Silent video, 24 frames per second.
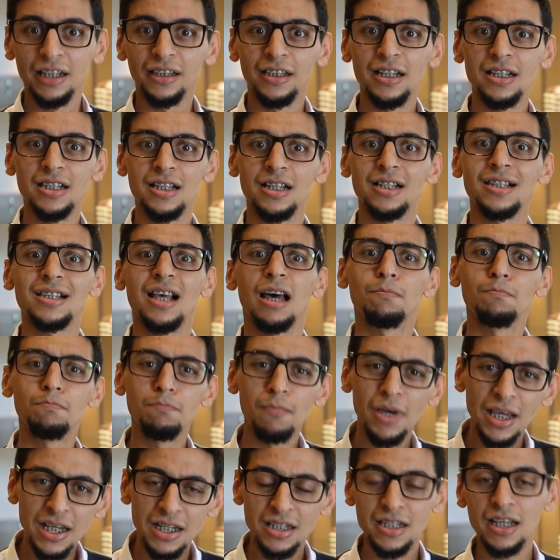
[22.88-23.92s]
This is
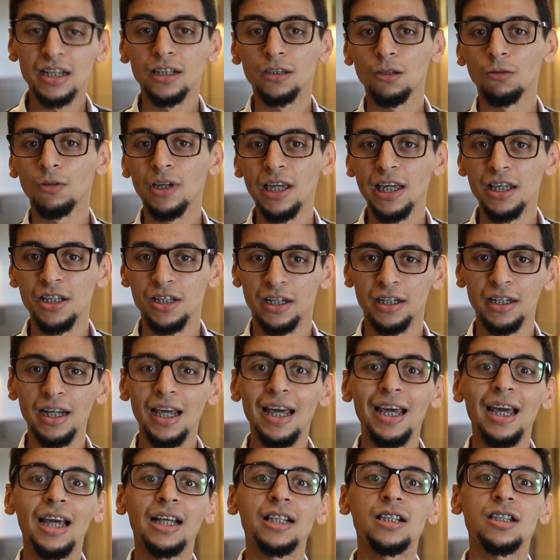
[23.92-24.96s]
amazing location.
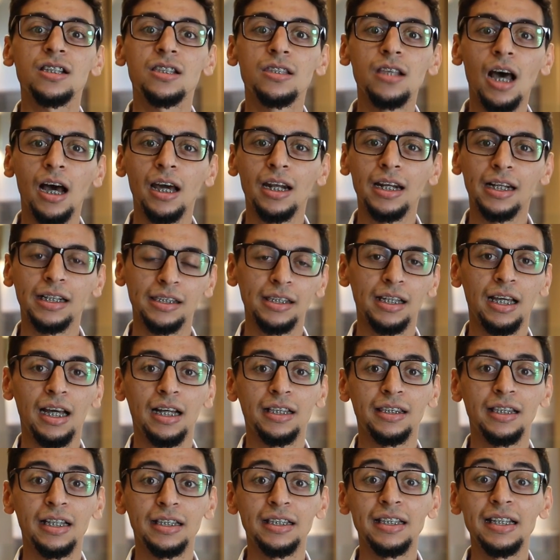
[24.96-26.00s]
It's directly
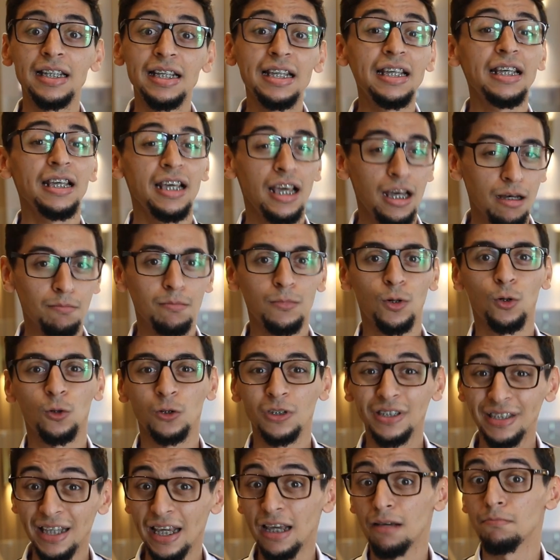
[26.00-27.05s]
at the TEM or
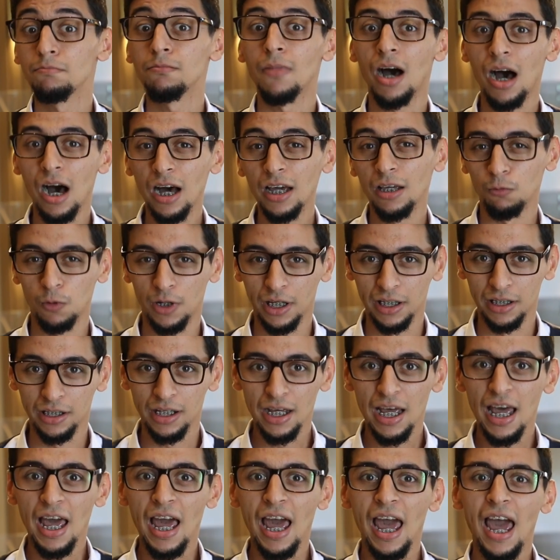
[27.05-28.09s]
TEM highway
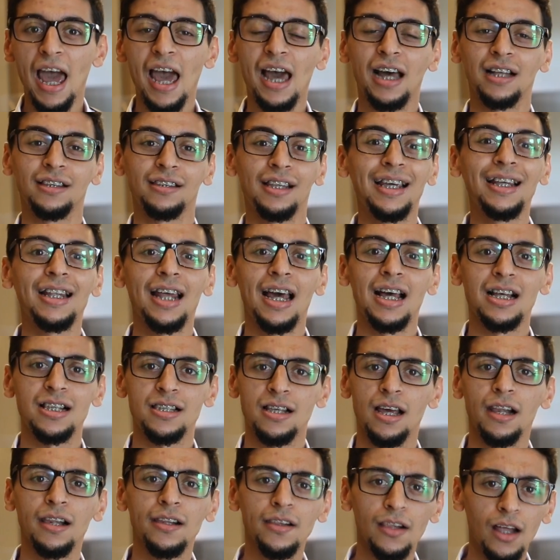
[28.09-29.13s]
and it has
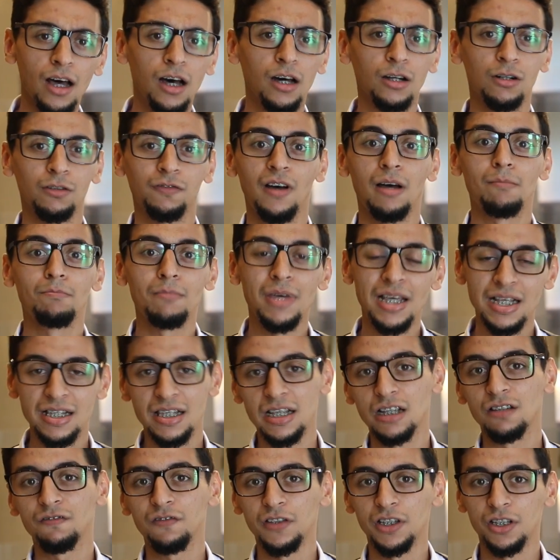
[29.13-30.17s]
a lot of
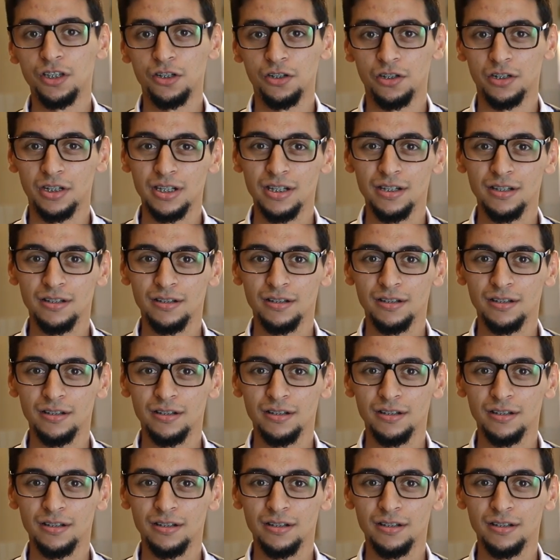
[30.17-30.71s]
amazing features.